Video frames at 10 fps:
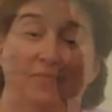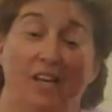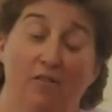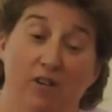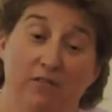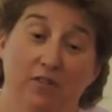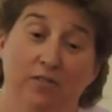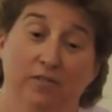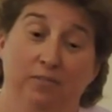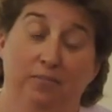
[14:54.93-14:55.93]

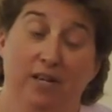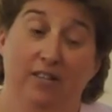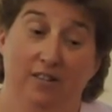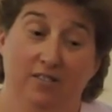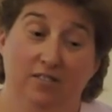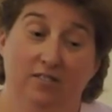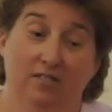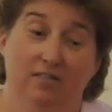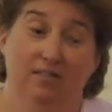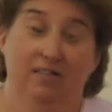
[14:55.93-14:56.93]
however, my cousin,
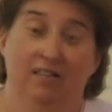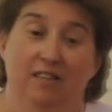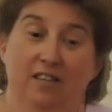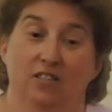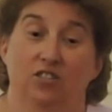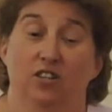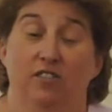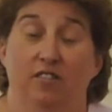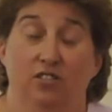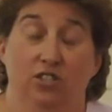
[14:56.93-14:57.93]
she
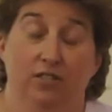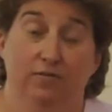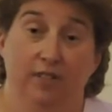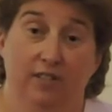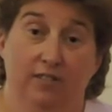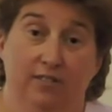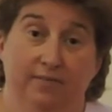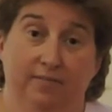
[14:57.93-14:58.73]
thought she had failed.